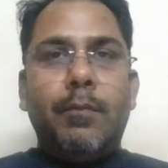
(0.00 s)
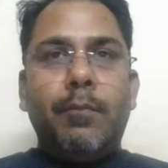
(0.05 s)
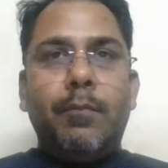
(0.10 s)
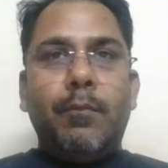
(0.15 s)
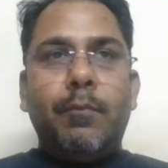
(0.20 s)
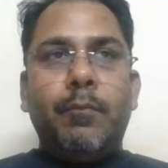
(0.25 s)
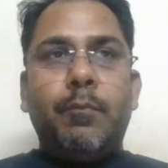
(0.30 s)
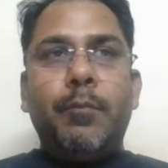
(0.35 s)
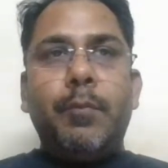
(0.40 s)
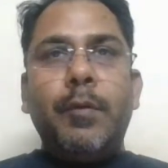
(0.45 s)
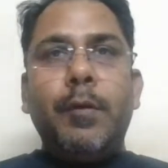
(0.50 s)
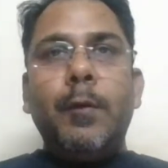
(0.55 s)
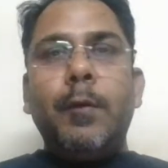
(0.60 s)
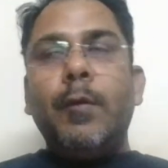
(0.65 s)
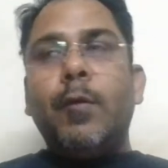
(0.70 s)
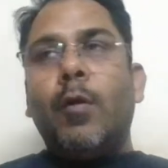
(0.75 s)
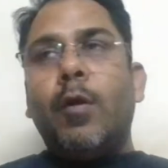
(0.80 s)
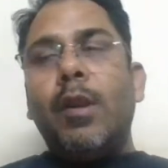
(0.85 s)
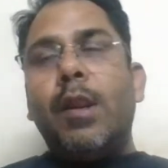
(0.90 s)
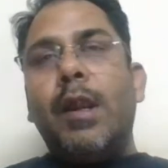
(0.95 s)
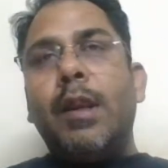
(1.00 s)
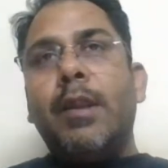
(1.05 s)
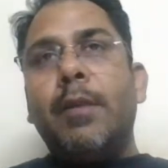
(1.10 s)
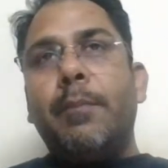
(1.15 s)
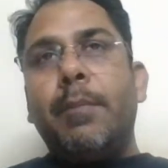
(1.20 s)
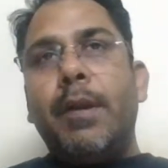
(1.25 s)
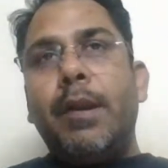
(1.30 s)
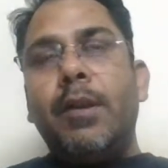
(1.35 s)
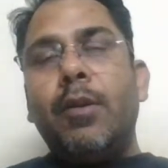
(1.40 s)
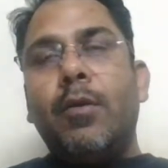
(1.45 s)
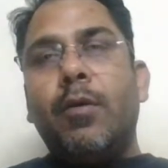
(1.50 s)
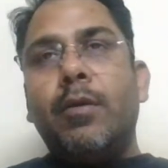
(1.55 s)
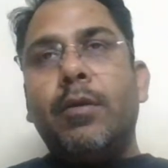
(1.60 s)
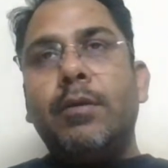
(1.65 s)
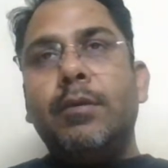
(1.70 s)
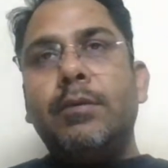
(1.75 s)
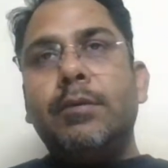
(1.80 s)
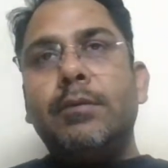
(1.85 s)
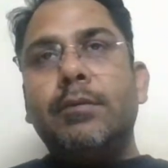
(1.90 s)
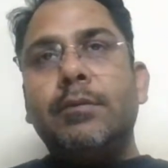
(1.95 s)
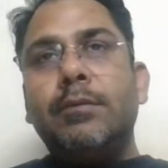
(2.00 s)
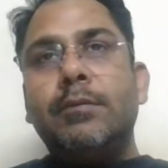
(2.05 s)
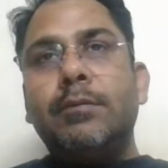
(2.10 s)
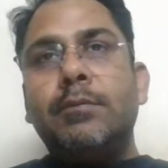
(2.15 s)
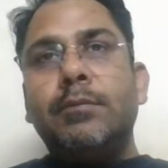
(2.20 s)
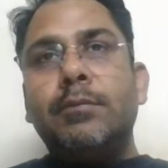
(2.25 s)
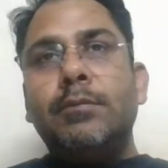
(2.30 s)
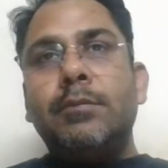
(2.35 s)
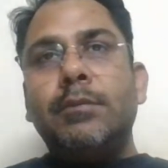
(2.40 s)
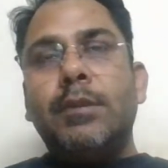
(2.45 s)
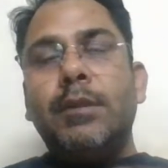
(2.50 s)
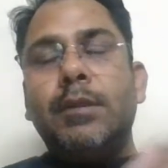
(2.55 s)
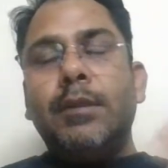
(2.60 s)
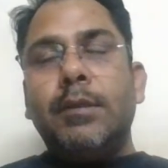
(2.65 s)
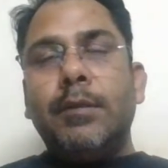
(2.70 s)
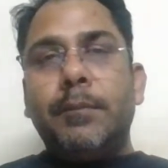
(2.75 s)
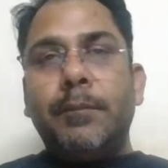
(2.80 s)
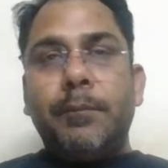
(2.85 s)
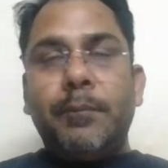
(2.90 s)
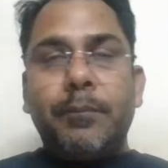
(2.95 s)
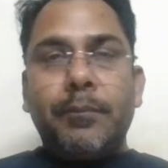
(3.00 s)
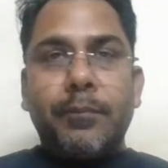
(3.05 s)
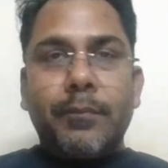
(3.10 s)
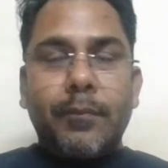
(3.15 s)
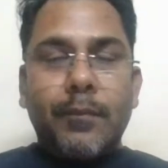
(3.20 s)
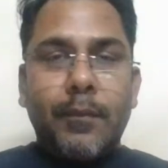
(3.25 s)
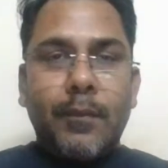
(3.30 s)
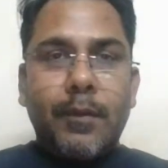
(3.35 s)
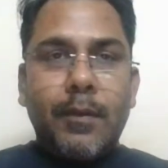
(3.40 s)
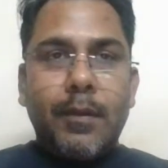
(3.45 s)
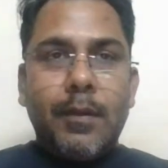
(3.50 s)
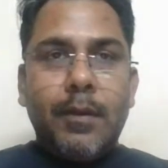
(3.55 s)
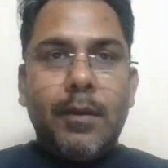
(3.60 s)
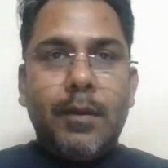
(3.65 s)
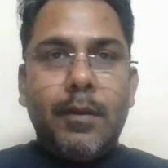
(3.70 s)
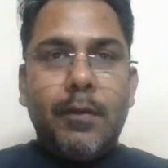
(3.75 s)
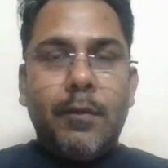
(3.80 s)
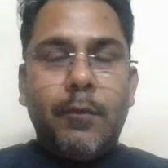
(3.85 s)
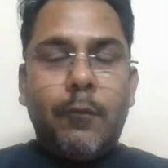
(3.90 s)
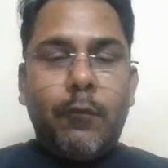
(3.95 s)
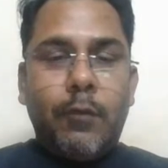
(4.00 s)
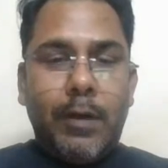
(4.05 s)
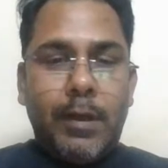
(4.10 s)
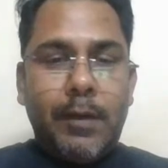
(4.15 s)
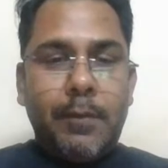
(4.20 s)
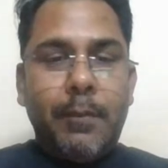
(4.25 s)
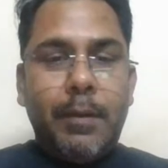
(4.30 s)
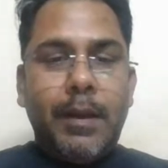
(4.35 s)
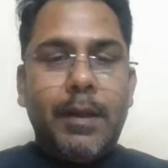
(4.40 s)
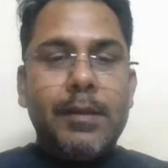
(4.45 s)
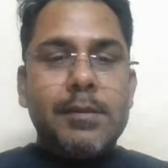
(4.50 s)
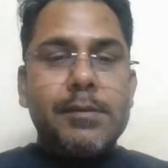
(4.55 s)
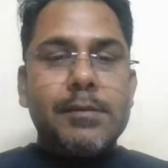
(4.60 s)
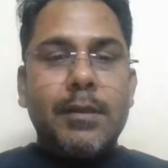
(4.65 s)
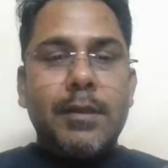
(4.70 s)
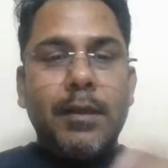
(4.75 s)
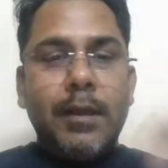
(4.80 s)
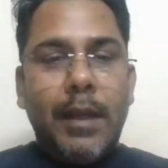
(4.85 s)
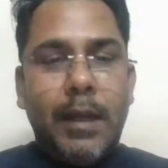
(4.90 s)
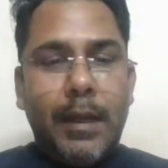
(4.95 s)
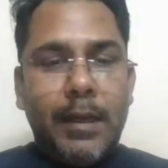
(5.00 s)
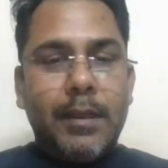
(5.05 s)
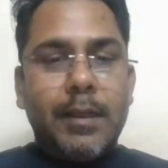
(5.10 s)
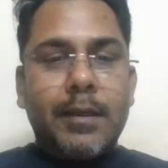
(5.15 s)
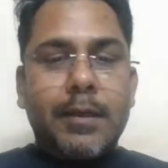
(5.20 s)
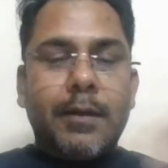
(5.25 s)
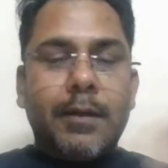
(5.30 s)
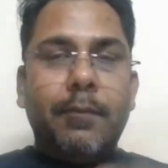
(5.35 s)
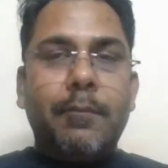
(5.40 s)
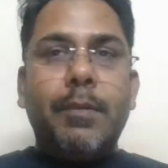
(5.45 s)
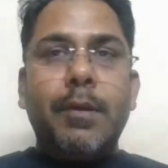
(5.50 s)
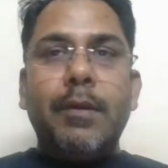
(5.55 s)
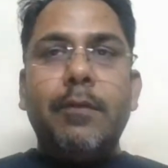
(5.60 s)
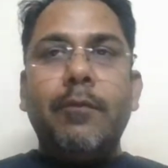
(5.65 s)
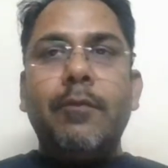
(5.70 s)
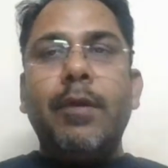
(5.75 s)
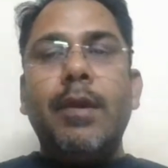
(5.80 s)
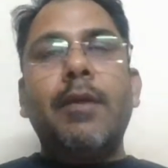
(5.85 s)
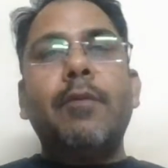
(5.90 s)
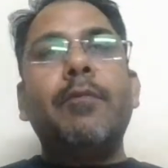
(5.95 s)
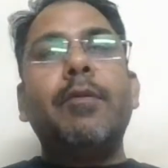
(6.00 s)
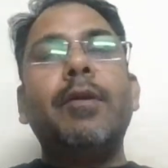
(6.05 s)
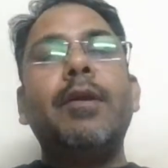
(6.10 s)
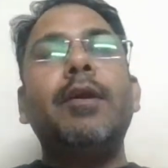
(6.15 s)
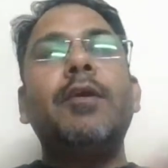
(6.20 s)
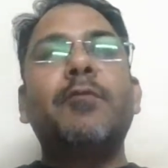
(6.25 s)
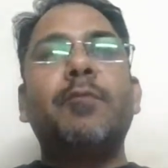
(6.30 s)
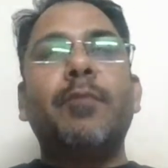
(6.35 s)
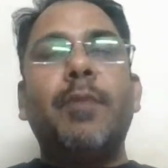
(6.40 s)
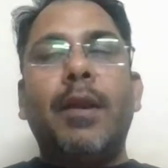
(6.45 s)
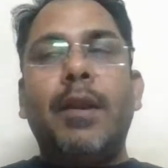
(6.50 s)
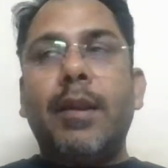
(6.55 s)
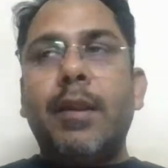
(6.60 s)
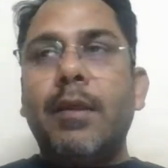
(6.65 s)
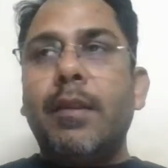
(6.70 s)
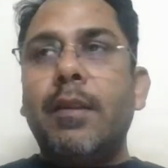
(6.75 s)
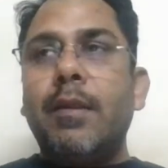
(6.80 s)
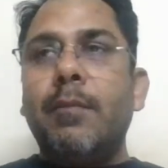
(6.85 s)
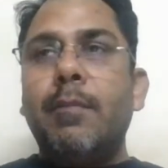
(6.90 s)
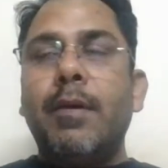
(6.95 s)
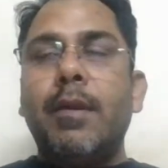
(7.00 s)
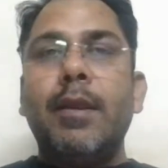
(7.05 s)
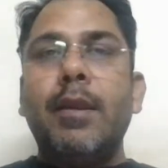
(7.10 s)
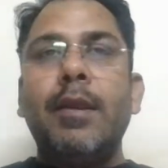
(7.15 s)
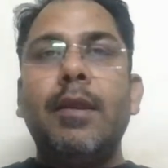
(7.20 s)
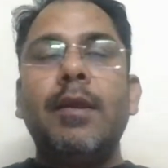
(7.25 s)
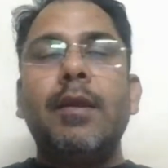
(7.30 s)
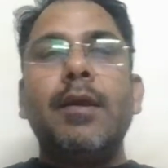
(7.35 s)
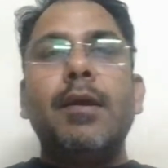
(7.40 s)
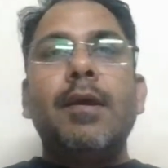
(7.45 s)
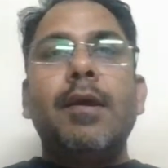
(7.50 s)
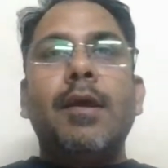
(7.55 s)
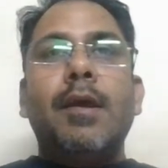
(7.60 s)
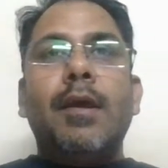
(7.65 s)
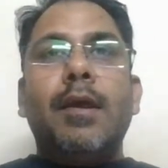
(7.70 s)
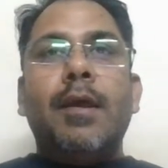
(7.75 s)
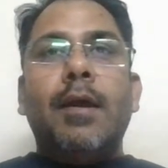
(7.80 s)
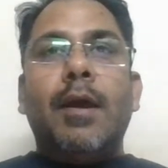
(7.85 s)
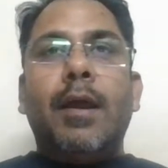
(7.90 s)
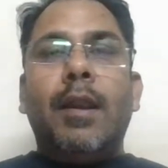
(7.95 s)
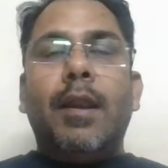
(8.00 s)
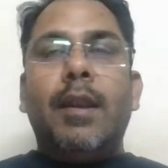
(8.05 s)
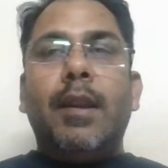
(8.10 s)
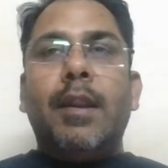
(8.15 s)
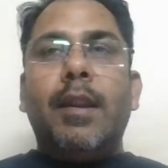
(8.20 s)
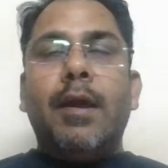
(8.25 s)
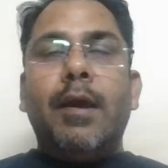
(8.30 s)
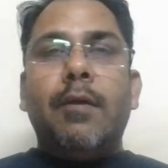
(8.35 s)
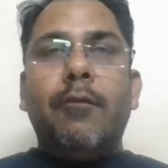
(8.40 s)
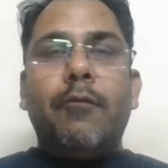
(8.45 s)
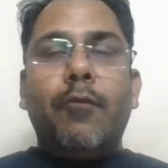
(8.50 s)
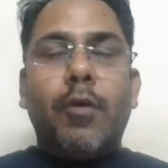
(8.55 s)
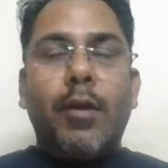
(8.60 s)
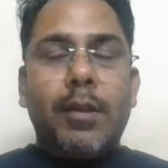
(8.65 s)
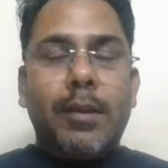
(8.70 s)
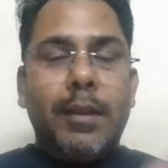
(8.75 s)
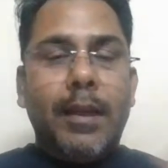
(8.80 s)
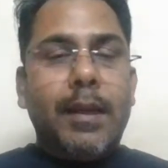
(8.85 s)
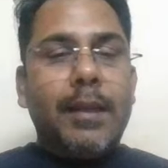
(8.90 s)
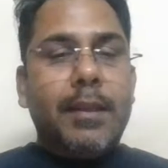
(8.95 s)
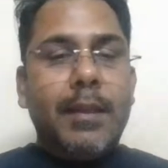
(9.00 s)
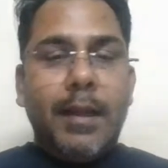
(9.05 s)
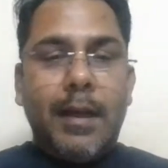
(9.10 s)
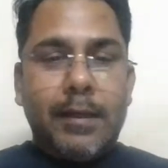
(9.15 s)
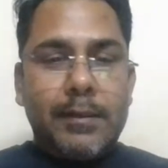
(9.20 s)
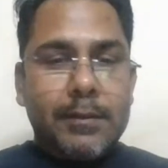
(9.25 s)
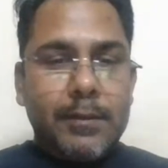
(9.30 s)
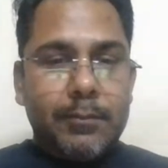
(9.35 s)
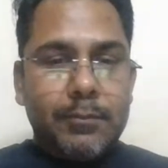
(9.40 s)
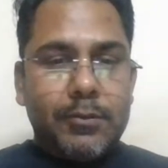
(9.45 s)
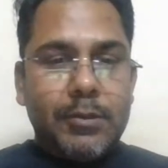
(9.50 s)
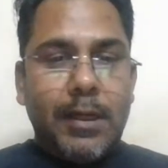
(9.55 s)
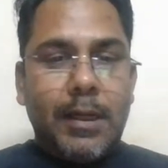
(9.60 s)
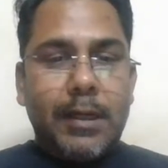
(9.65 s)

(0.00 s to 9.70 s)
we all are depend on the fund manager and the company where we spend the money, and for that they are some